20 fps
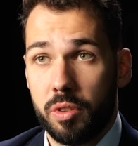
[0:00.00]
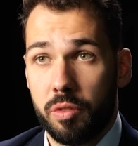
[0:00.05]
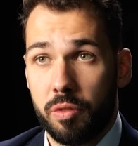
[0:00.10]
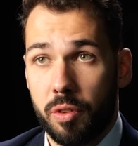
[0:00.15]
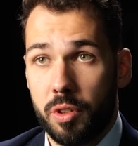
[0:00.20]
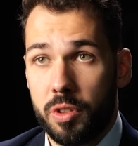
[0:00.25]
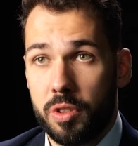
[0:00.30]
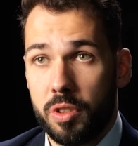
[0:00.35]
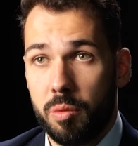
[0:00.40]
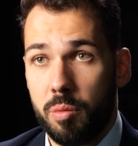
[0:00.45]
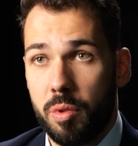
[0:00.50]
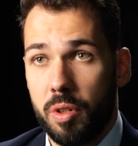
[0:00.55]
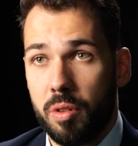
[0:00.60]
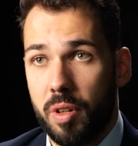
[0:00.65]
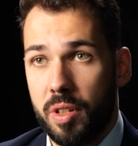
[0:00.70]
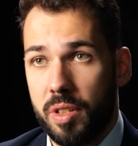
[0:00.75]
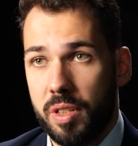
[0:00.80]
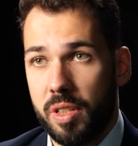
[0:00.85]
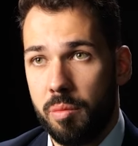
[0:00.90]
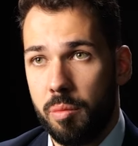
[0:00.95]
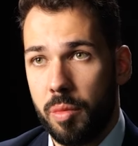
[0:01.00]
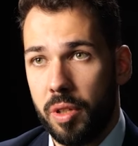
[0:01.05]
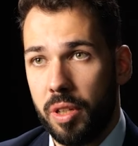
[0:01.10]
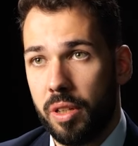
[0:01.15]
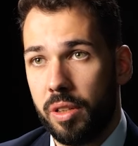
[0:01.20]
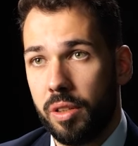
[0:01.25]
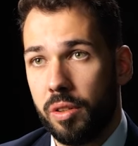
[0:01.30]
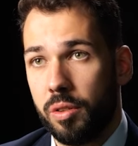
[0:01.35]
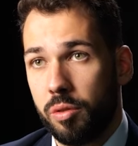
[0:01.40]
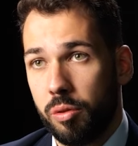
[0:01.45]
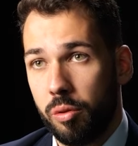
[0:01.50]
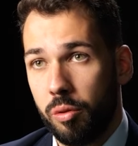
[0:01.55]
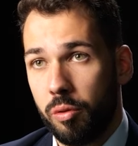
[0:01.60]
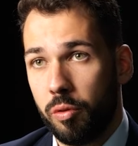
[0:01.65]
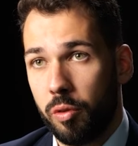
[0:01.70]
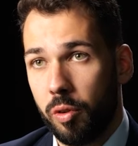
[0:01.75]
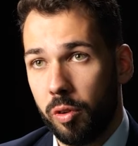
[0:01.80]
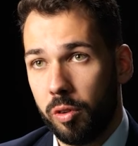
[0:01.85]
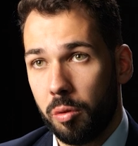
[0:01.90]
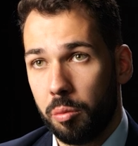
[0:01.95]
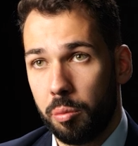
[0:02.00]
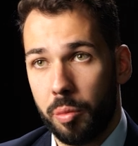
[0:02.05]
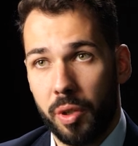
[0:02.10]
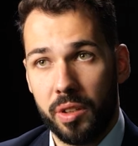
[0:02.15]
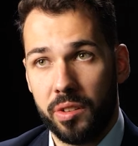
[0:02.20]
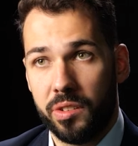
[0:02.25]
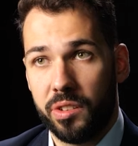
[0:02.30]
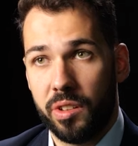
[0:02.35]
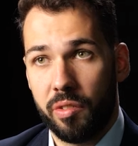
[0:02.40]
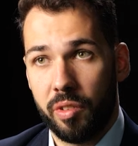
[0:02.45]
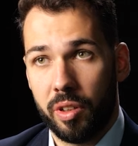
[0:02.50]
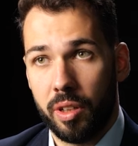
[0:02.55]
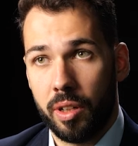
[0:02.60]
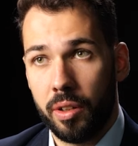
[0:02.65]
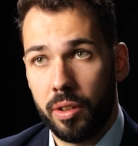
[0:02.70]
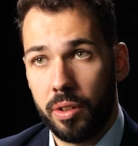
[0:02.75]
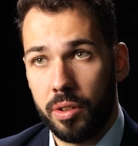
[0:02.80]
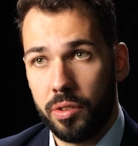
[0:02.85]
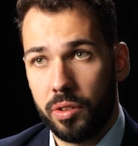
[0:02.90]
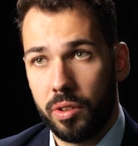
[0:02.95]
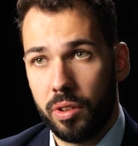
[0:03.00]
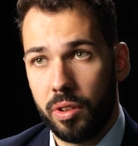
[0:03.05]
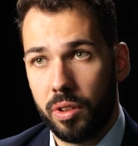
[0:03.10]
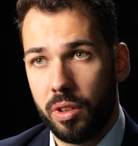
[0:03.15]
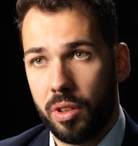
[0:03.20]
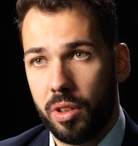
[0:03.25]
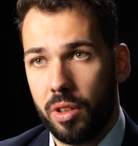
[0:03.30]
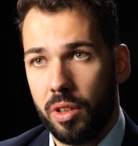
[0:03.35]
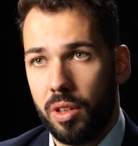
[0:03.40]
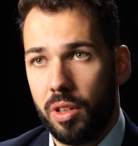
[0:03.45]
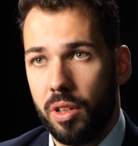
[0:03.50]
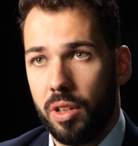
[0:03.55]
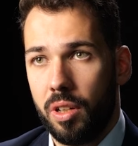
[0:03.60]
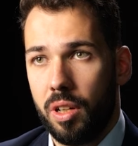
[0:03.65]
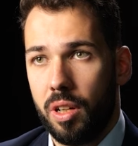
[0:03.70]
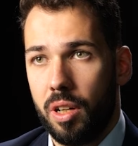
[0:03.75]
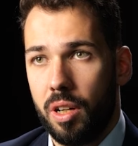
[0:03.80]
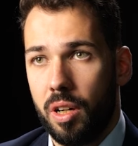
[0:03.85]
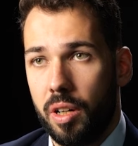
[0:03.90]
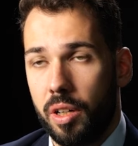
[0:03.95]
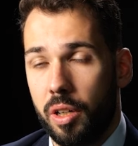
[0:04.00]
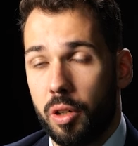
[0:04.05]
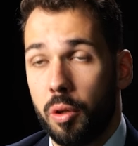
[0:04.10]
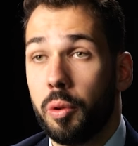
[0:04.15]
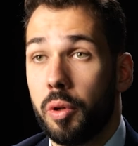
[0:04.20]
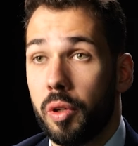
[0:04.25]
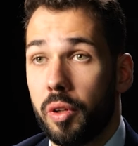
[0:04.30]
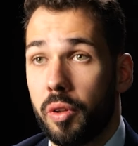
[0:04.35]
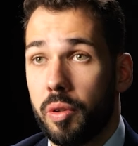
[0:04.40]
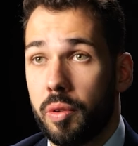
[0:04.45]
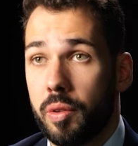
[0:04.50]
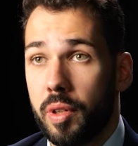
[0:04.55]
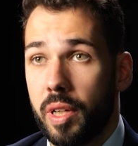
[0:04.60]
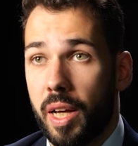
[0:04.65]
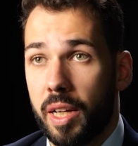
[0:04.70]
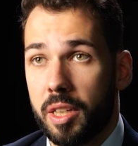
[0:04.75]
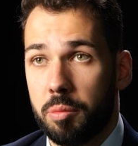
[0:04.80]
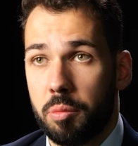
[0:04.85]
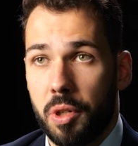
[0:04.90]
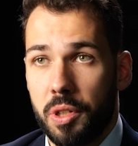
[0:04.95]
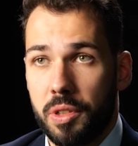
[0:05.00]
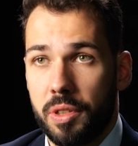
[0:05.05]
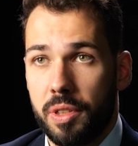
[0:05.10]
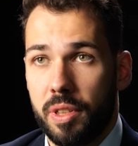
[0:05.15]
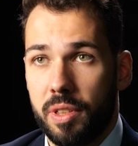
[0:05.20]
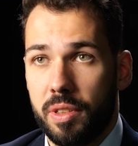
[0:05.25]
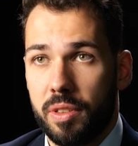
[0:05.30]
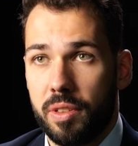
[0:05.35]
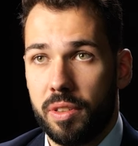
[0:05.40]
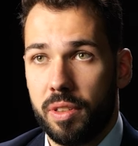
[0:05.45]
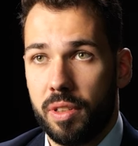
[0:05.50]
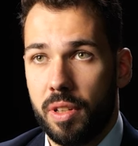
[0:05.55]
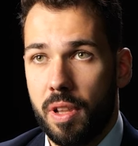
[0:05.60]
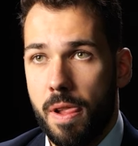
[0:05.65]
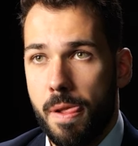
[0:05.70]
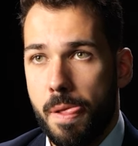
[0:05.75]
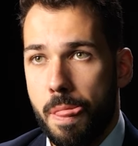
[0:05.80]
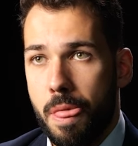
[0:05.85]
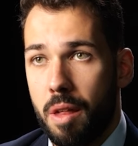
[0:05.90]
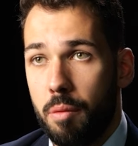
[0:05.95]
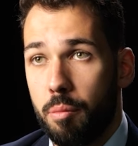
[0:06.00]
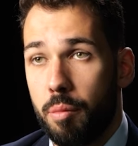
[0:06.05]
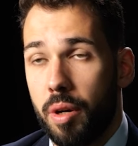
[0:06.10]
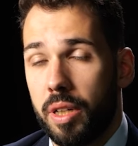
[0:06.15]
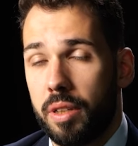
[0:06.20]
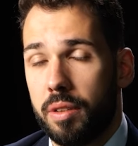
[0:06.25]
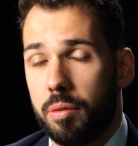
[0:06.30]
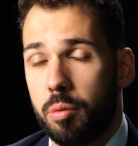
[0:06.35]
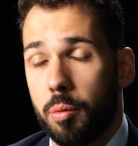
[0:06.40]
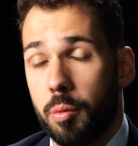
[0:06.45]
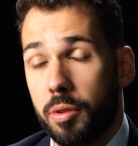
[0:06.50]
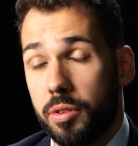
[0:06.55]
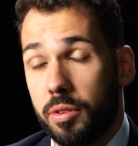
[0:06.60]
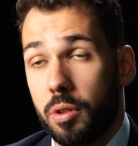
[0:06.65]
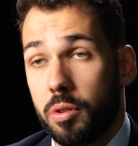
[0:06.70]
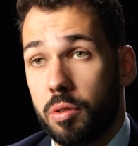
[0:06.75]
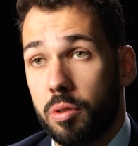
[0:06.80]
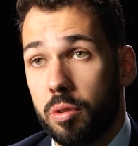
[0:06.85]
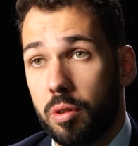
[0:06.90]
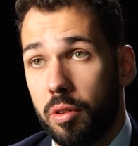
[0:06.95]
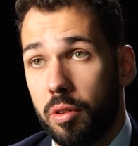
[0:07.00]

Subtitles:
the first to be arrested, but then this soon followed by seven others, including three ex-presidents. But we must also